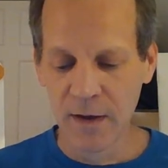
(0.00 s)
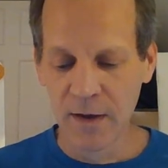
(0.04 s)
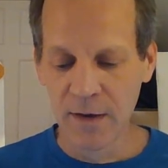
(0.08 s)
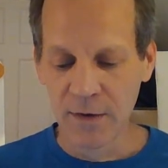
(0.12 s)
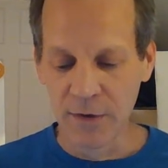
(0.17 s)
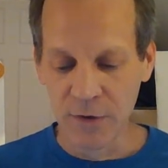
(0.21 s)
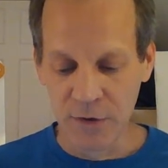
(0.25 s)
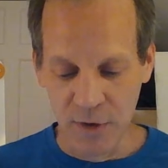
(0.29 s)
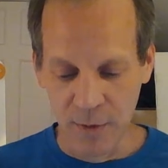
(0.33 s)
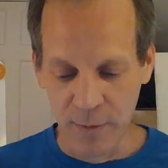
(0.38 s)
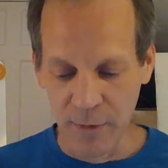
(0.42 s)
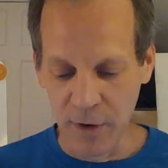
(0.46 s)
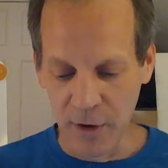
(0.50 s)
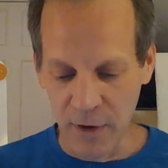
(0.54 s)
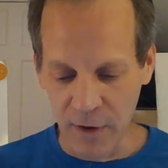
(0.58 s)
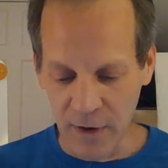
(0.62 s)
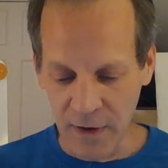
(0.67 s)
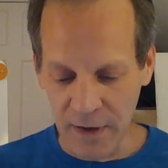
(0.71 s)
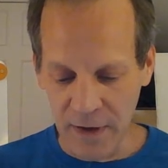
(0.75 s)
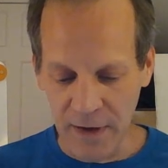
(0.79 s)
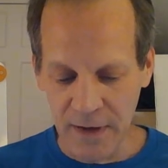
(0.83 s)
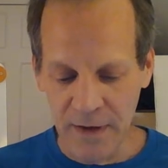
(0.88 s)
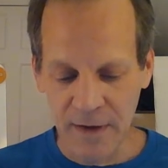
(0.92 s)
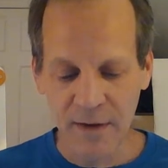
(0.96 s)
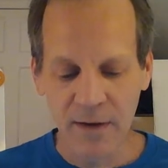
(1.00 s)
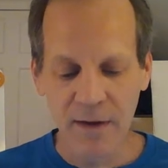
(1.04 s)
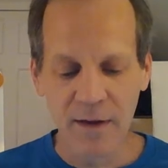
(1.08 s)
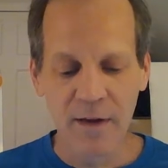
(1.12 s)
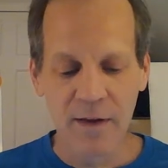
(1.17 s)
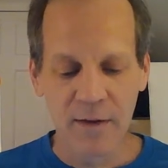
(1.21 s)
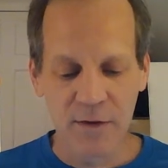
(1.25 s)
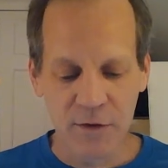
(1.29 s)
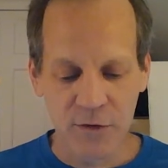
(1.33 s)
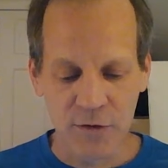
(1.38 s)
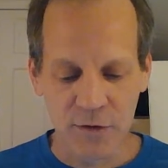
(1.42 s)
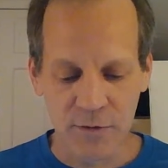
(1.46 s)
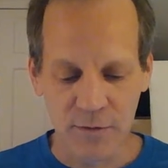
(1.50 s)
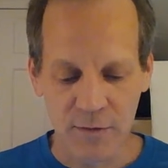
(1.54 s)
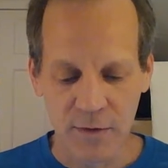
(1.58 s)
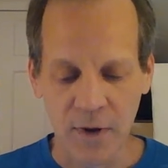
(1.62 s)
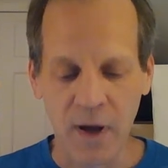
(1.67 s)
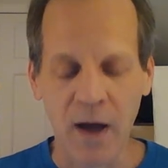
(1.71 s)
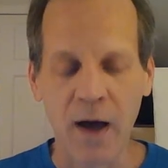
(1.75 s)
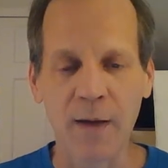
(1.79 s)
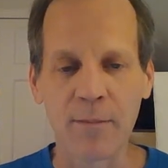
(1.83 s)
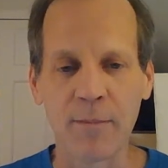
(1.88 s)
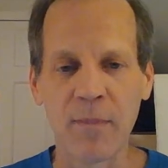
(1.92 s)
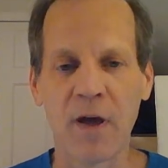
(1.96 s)
Similarly,
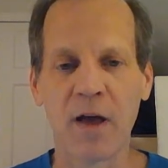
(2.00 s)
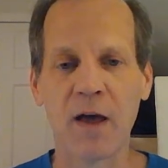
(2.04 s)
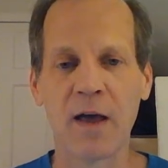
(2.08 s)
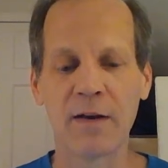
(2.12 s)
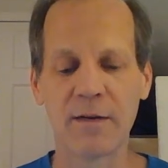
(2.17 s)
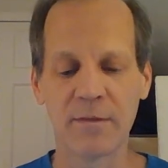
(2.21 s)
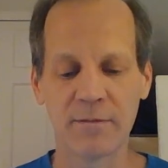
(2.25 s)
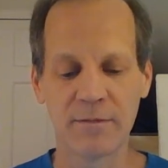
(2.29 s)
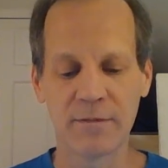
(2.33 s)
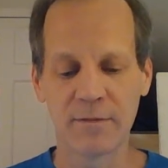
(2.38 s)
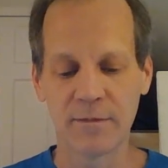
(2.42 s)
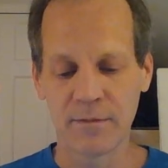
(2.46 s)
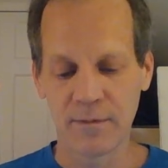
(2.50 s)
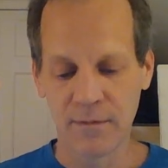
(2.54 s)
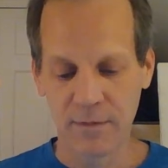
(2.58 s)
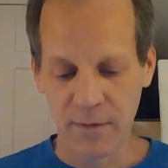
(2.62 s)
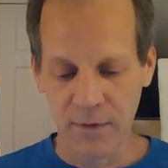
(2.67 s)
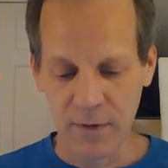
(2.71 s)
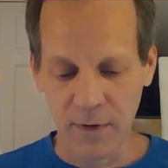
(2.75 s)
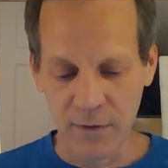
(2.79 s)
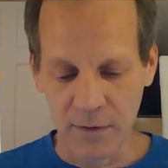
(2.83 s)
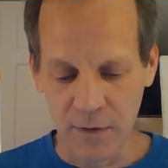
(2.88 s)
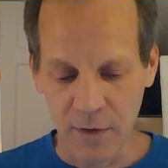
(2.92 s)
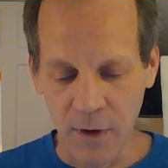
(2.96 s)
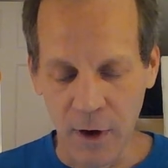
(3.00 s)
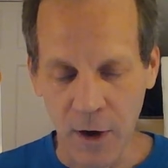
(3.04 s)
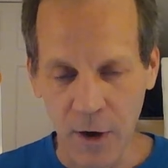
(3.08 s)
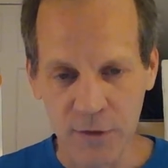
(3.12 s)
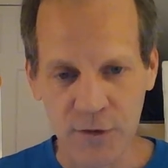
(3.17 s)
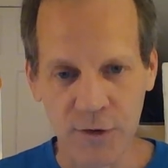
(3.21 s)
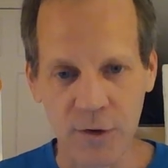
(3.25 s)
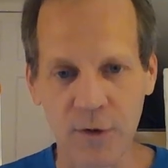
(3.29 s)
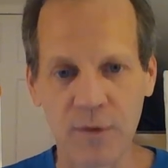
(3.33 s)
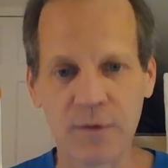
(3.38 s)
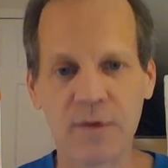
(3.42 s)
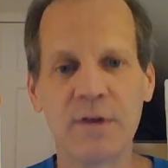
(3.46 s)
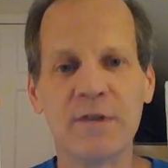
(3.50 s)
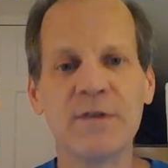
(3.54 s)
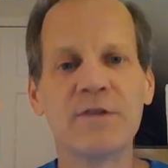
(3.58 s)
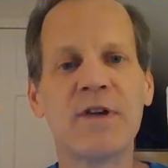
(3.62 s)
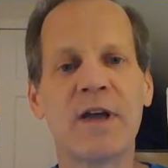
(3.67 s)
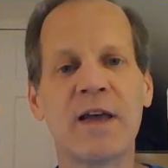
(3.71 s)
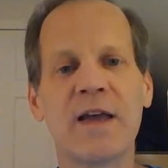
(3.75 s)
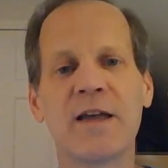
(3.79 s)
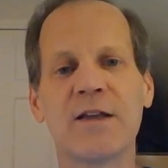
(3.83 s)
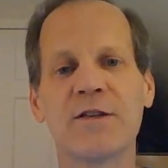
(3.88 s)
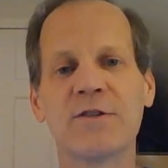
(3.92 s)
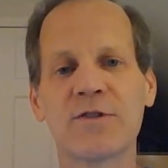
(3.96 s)
Atman also
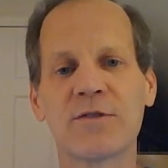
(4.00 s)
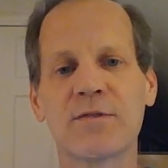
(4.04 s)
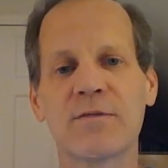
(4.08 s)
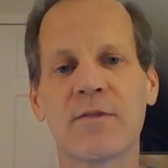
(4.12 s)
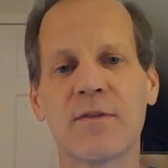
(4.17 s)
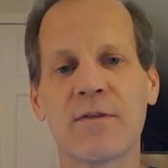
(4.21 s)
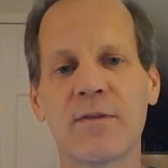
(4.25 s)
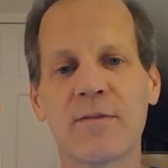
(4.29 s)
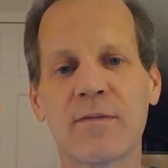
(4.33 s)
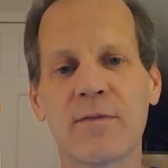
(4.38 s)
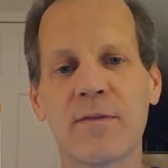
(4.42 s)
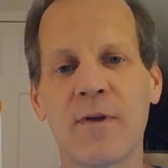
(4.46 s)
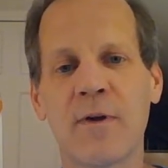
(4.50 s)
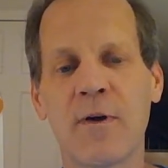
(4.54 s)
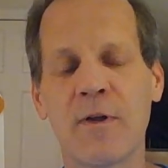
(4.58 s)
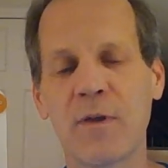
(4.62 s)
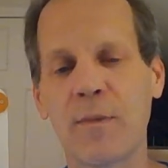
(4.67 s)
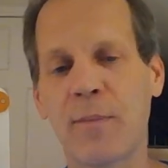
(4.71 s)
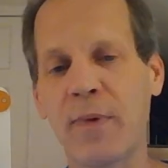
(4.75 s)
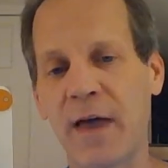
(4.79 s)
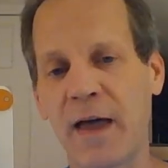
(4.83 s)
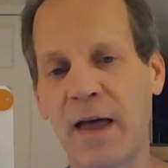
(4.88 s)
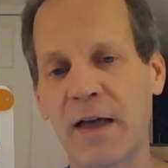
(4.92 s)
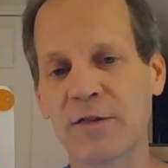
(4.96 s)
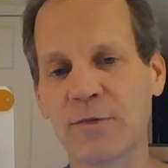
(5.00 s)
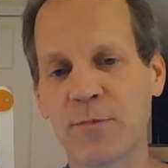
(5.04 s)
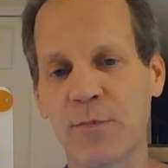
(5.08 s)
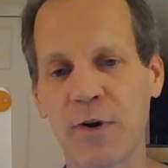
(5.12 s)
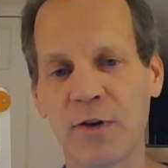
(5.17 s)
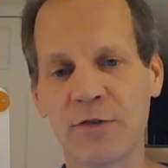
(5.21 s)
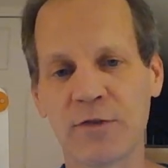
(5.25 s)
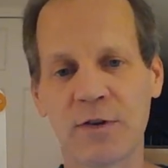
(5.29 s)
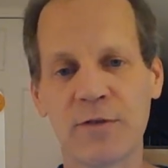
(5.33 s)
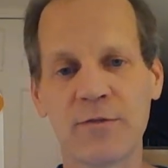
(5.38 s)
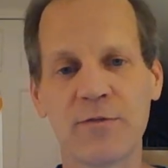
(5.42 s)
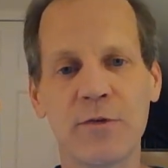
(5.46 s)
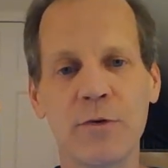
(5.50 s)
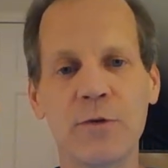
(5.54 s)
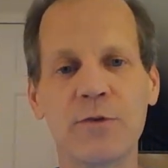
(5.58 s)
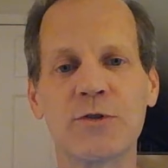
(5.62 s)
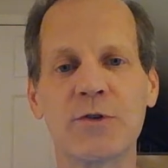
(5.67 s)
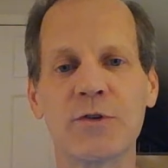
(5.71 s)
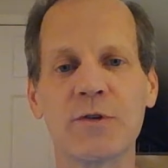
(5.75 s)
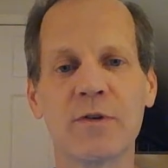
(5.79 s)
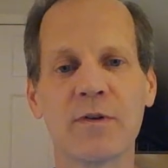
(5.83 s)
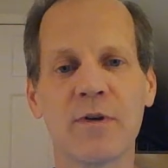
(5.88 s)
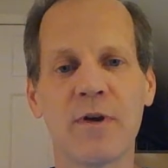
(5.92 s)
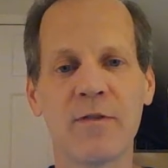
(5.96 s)
contains all the past, present, and
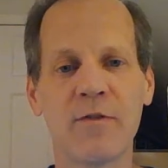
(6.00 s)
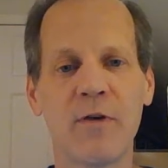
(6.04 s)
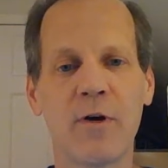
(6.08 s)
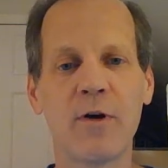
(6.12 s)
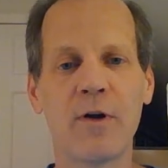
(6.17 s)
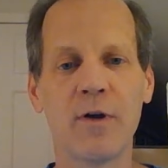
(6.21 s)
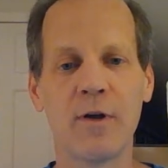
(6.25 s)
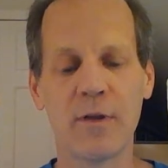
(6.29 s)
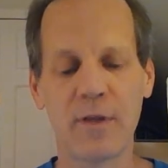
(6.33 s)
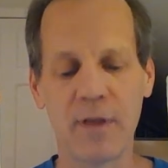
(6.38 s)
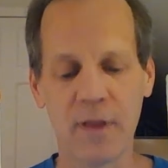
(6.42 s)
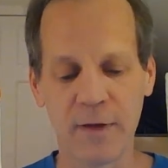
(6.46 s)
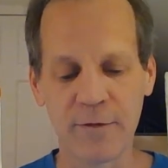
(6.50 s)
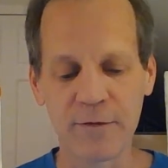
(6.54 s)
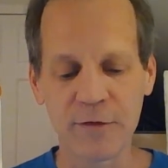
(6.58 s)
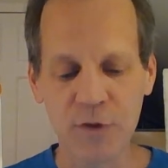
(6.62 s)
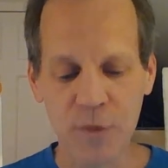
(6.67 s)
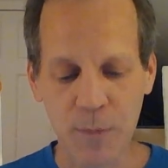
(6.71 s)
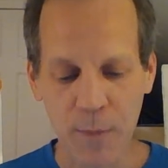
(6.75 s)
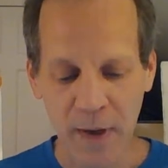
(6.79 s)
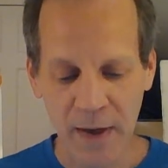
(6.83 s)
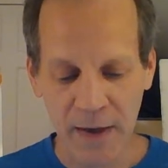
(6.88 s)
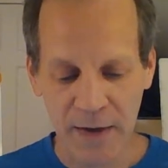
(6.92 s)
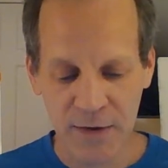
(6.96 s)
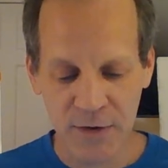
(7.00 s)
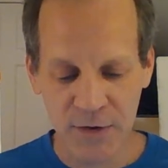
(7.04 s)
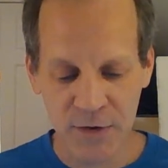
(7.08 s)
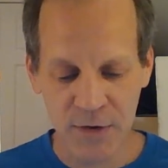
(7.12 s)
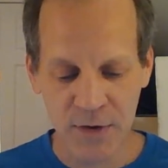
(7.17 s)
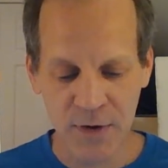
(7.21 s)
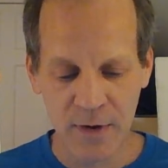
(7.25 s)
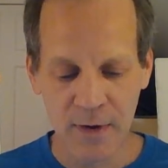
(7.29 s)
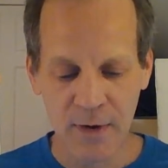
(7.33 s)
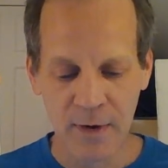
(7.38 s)
future of all of space.